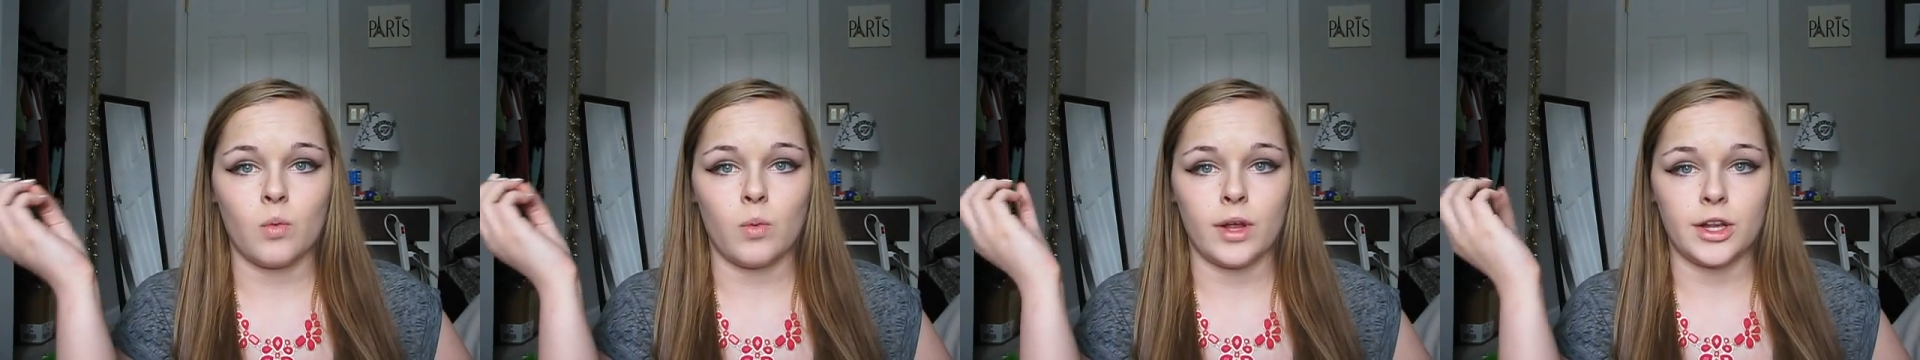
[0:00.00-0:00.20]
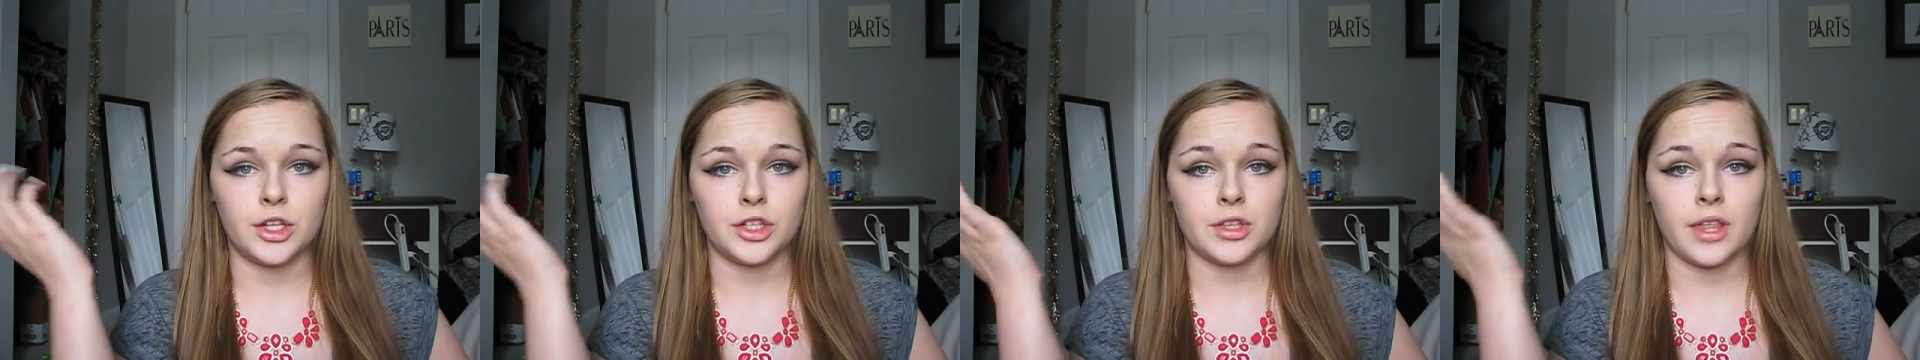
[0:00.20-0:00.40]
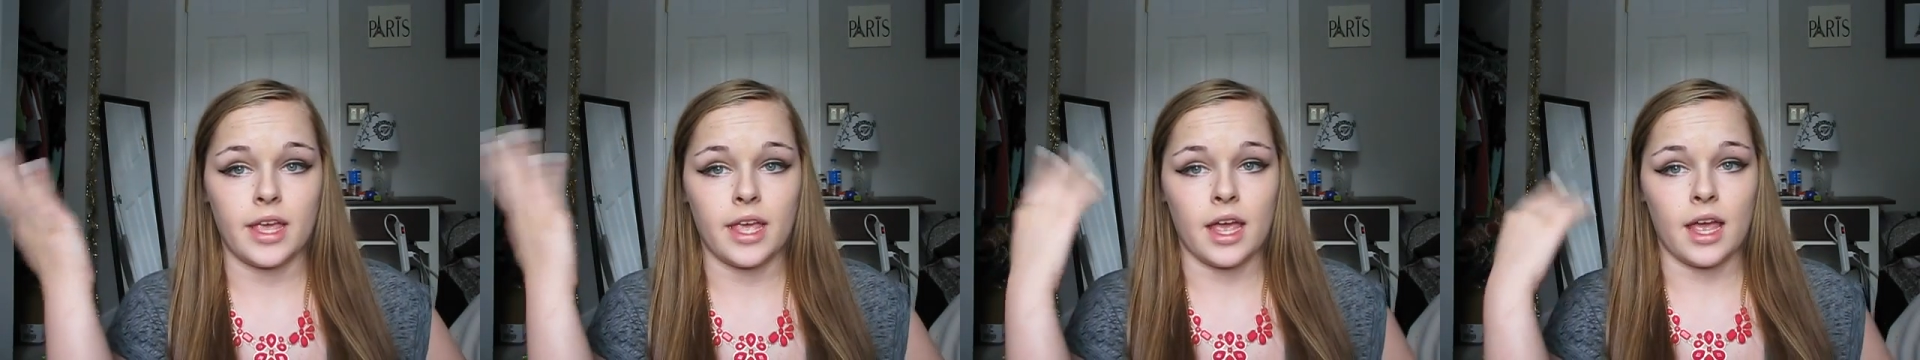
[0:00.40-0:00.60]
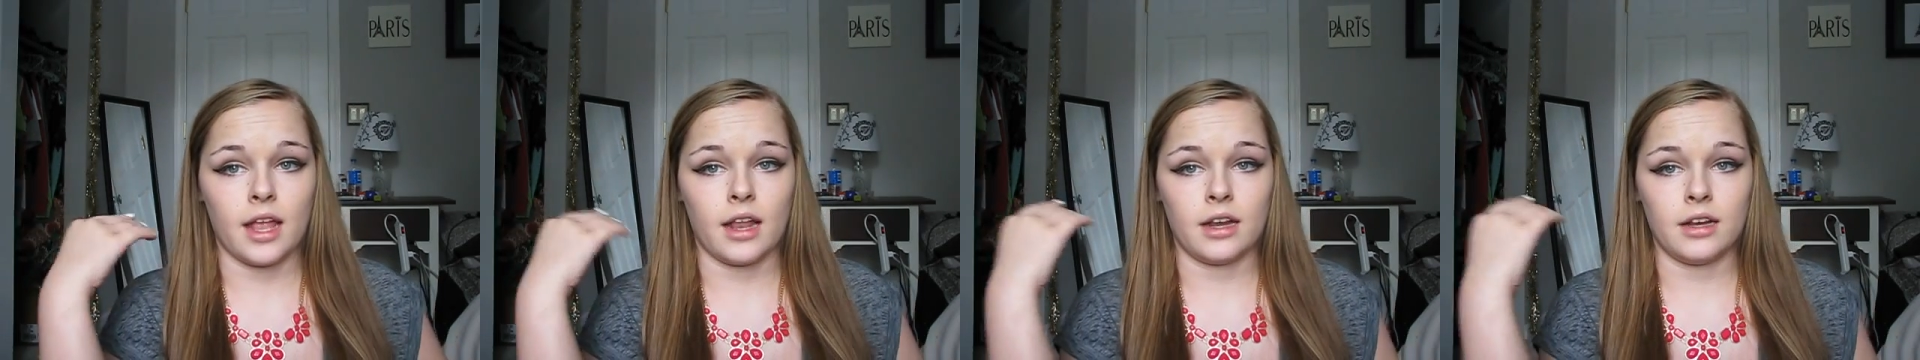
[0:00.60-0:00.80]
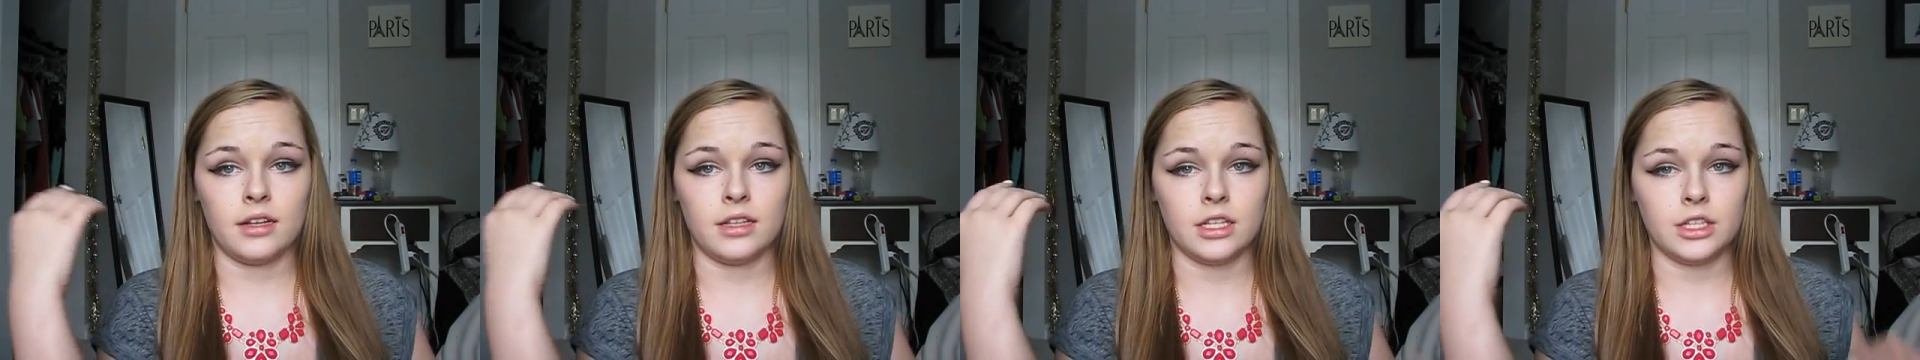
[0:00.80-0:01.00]
which they
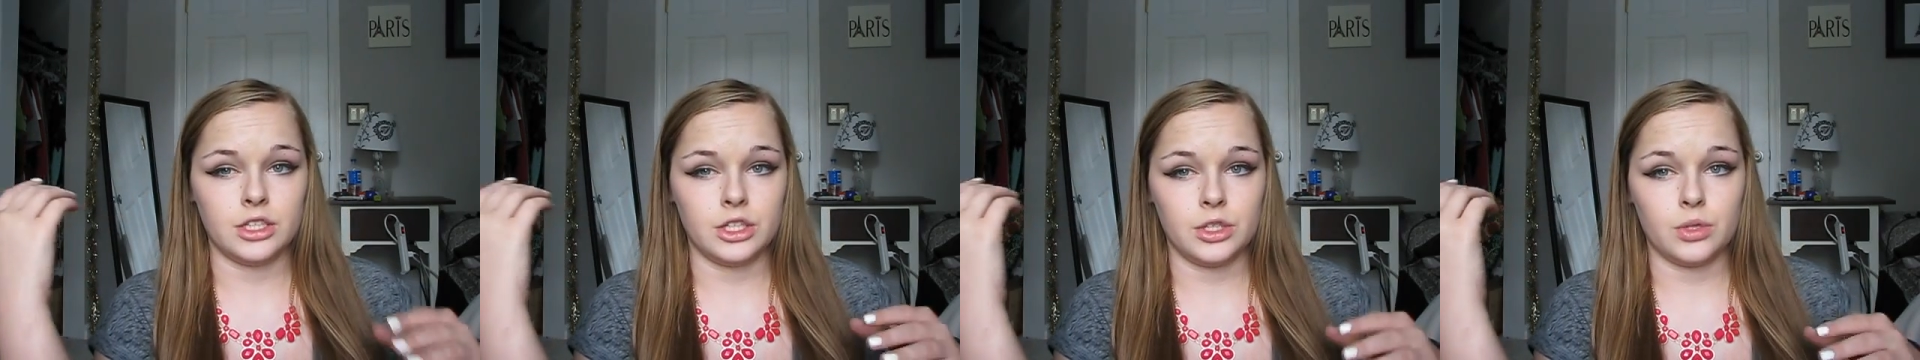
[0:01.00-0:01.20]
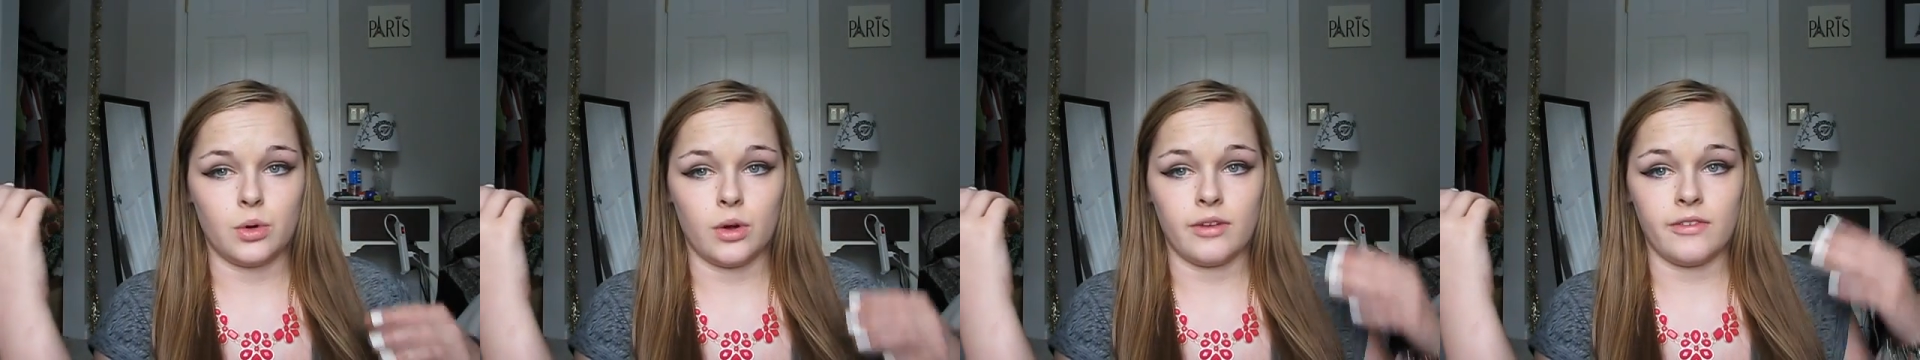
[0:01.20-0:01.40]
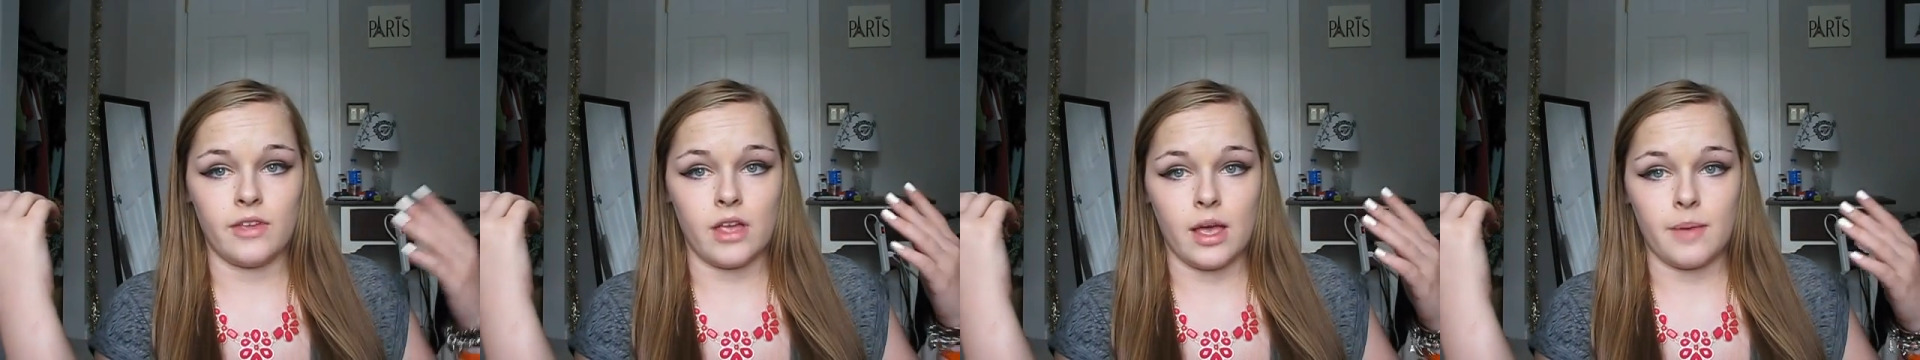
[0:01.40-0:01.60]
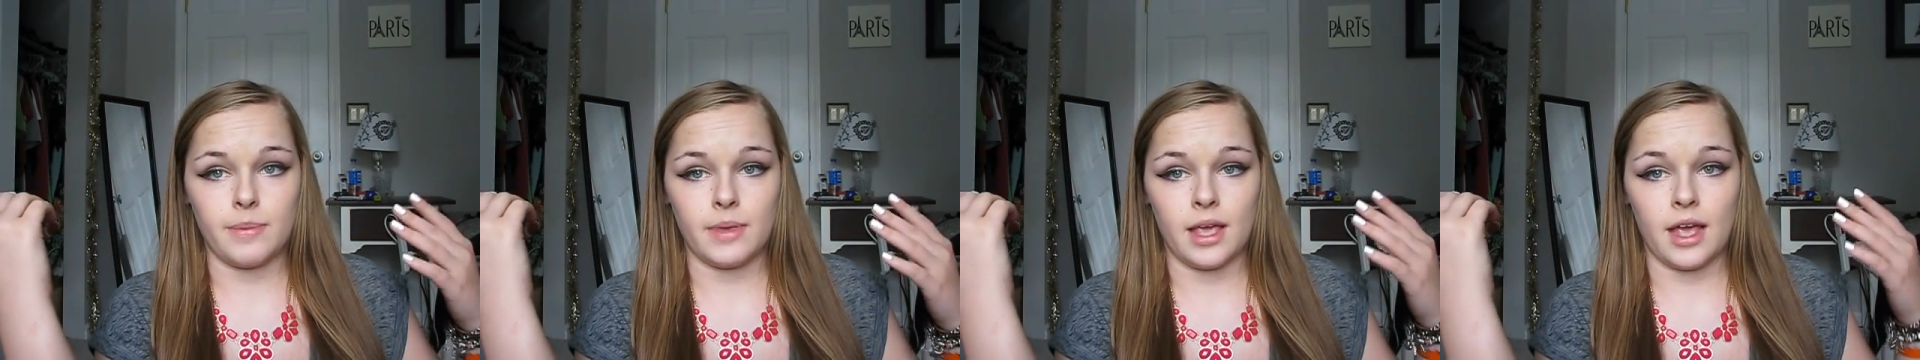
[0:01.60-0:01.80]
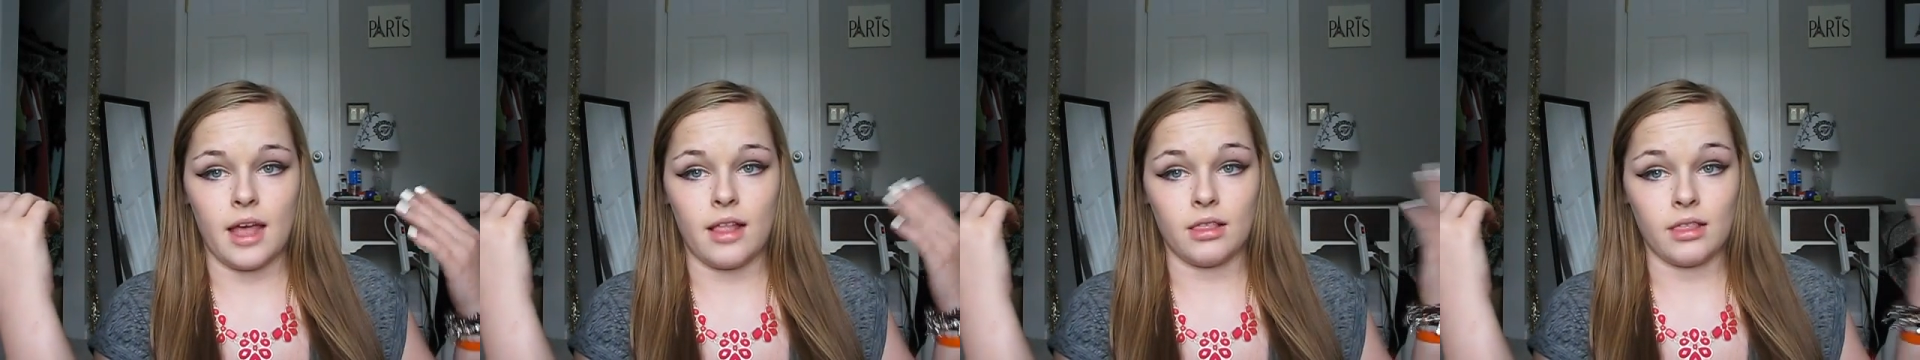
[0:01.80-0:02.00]
had DIGITour VIP
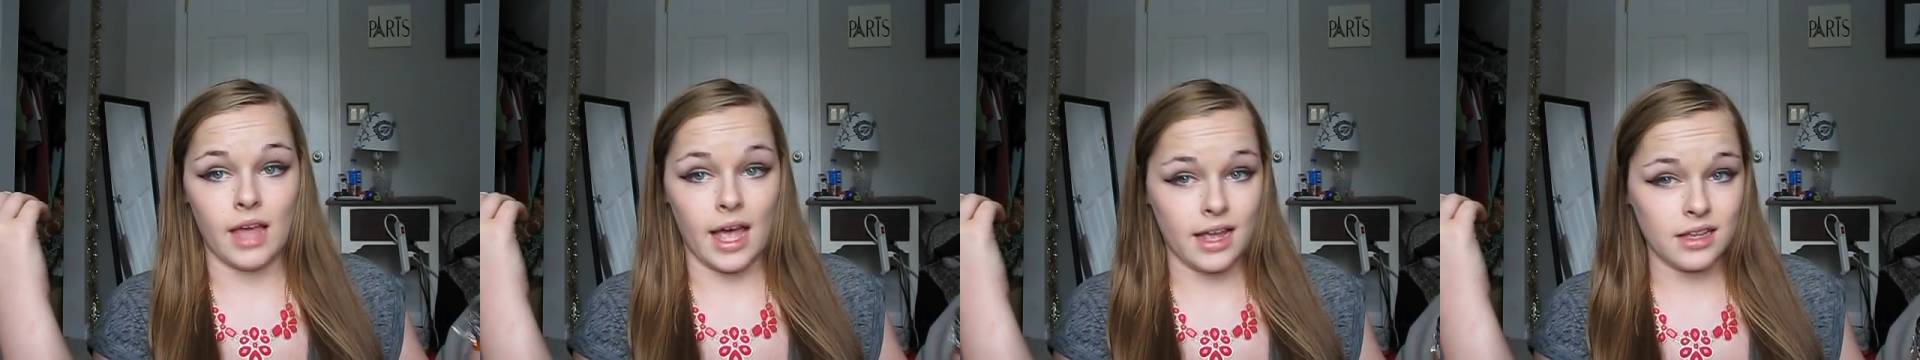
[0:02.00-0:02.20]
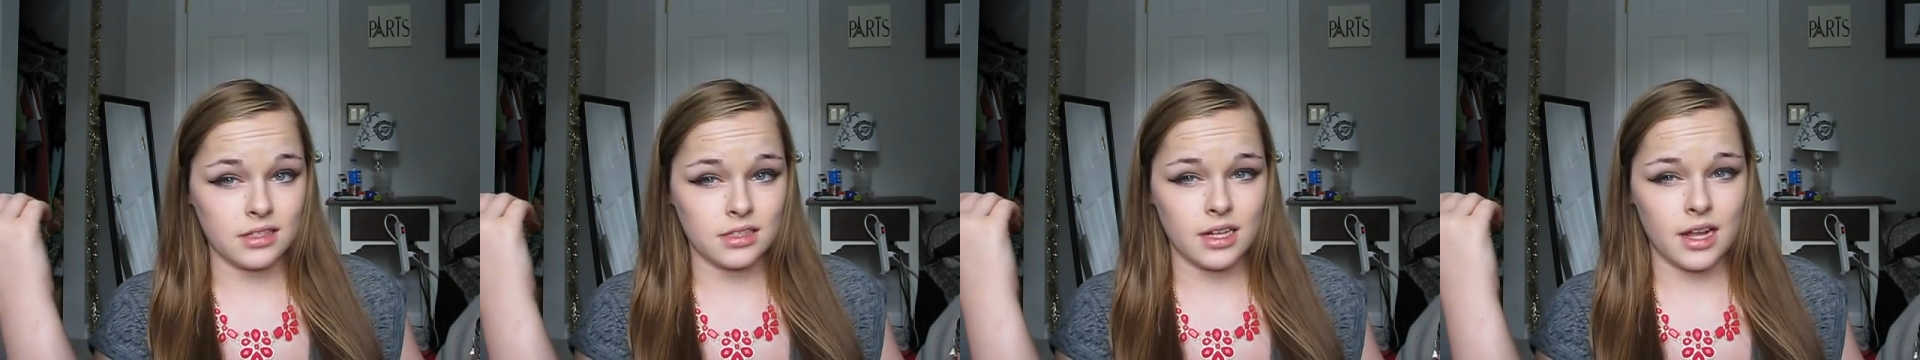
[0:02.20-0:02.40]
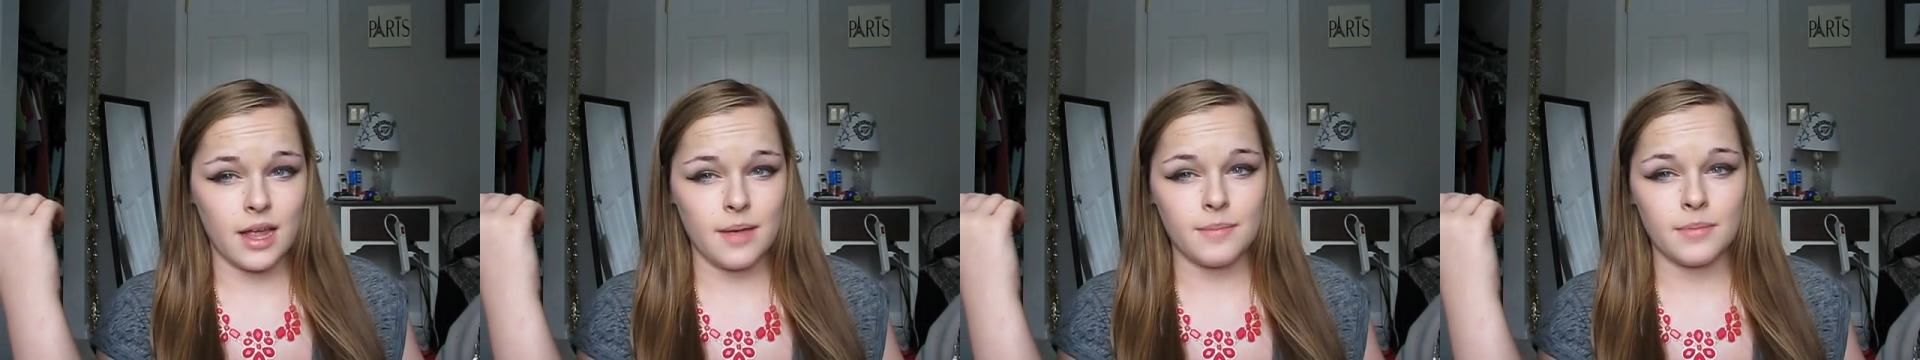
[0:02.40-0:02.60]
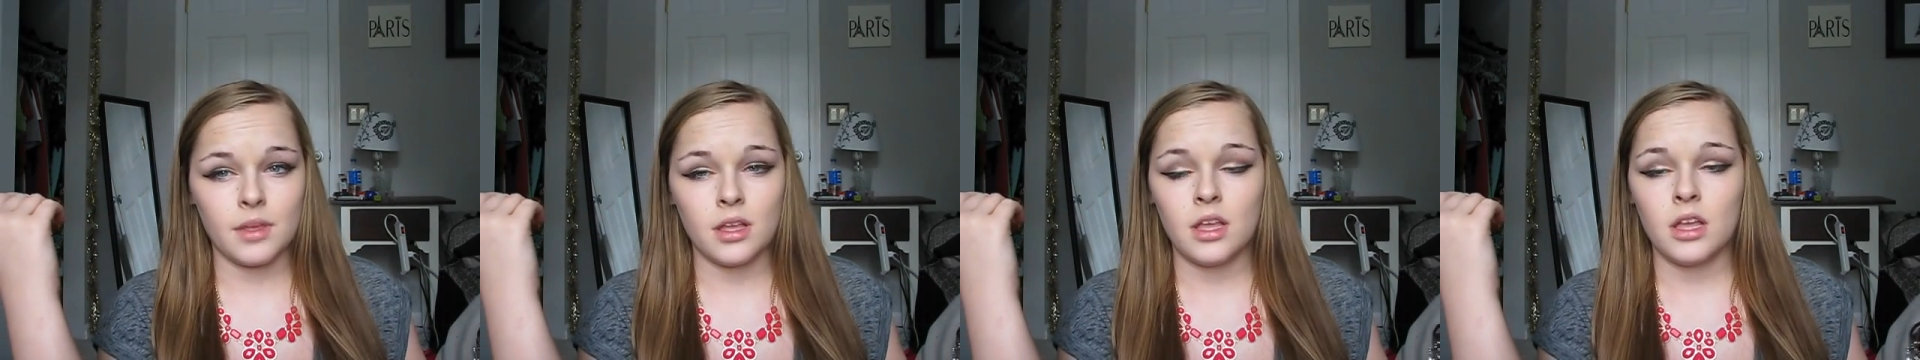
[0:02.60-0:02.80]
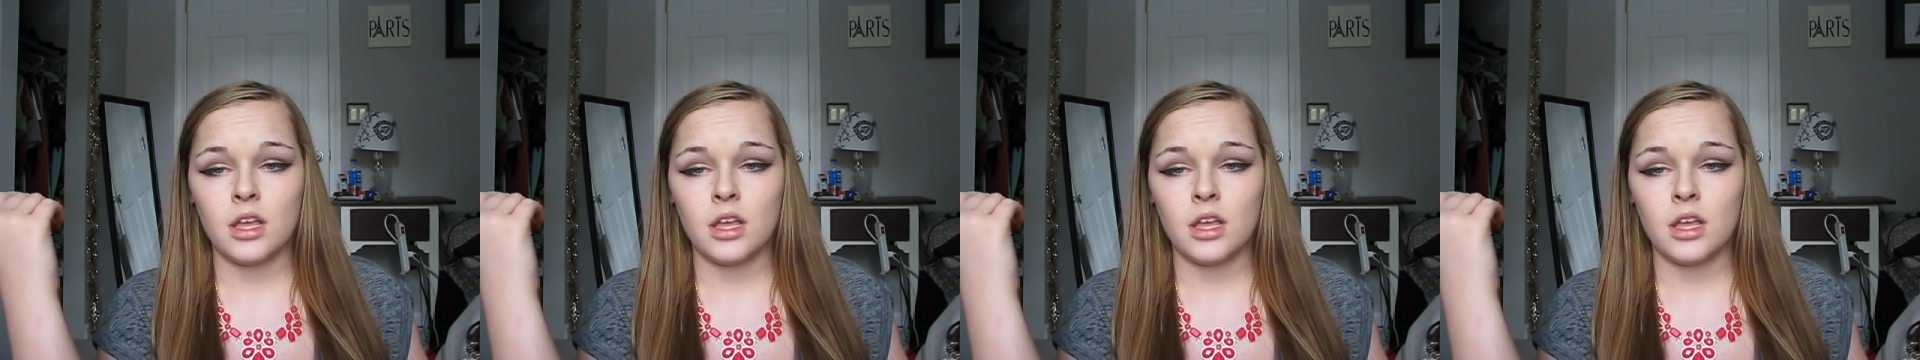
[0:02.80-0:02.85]
at last time,